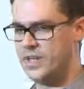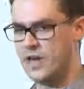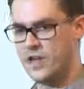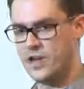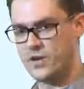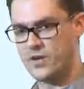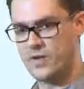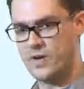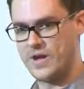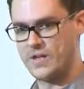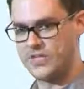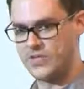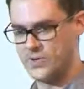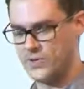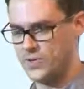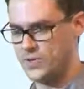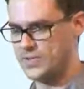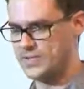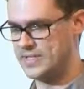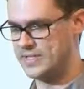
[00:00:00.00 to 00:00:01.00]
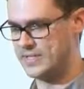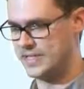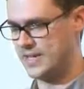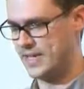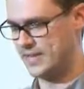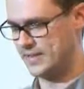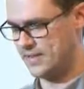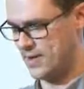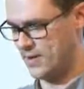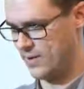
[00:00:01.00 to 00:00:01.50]
There's a lot of great tools
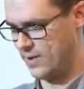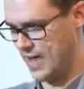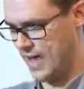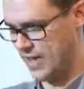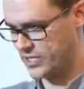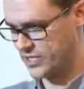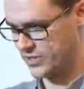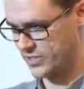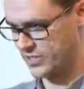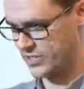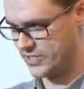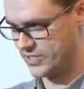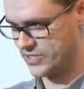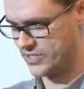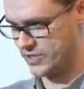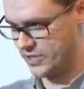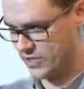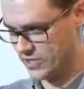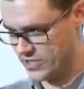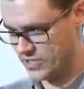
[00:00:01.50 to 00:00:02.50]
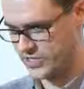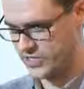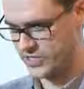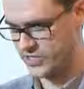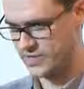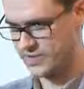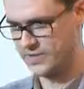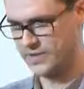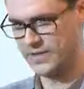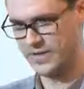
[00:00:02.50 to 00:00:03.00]
in Git that will actually
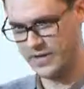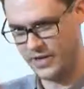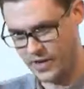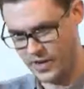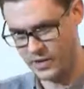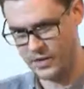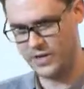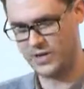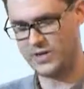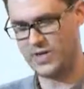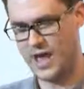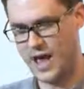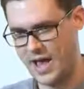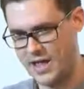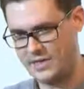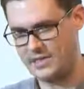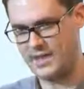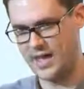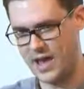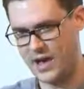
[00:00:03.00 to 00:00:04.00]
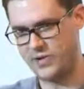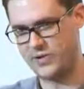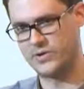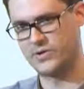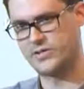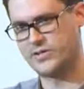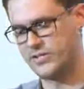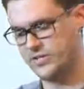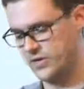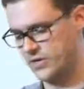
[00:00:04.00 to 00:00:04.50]
search. You know, it'll cut
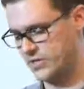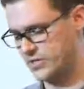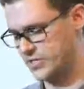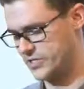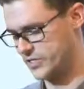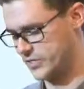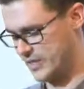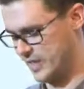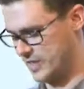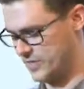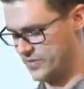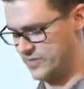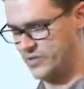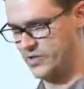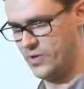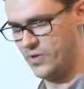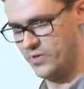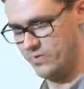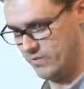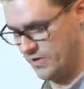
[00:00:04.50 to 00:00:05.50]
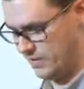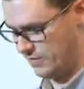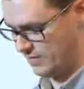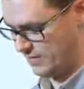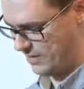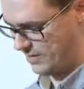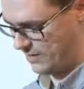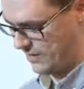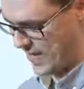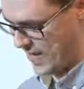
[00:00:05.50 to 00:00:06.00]
down your search and do it
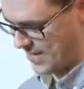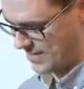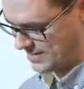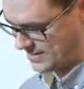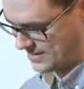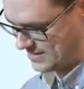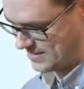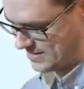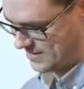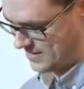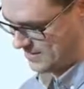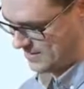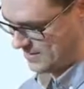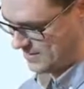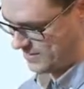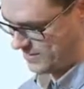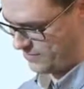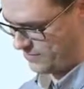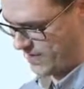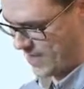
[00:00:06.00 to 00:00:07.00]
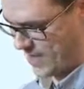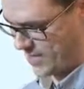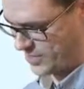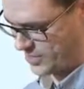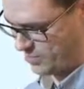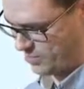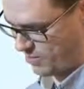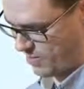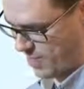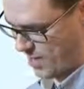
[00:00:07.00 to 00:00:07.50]
really, really fast to
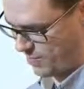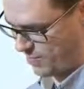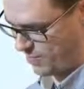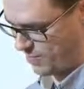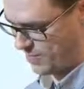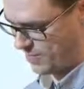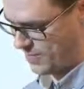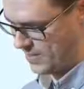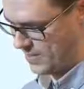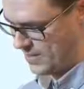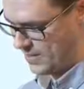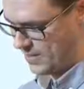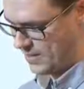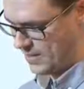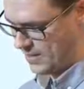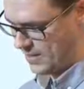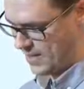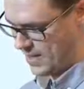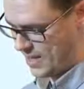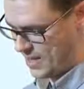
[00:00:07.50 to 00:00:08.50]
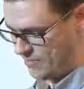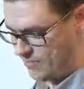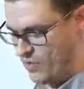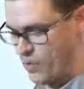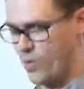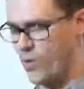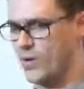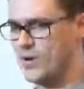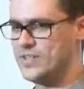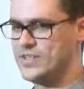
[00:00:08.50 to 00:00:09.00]
find your problem.
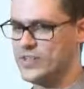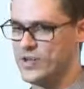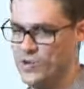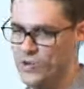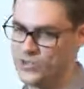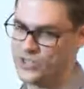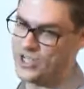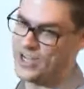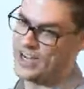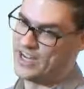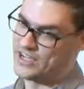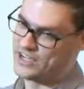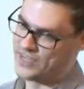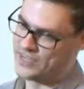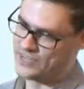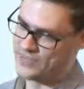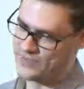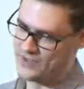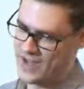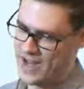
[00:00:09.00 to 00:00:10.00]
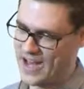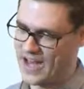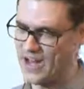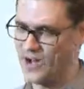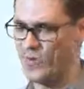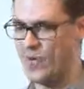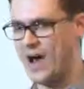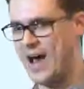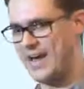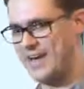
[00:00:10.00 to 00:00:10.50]
Of course, who changed this
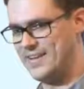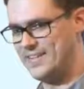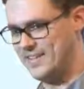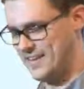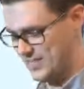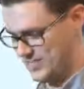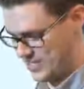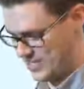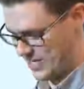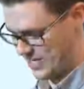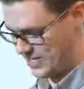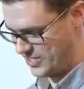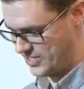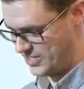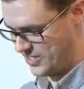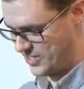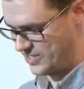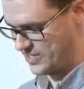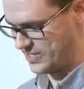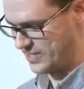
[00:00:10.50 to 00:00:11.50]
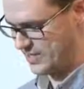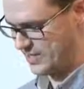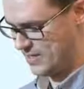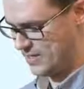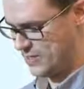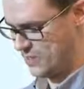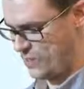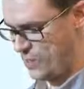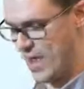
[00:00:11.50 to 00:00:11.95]
file? Why did they change it?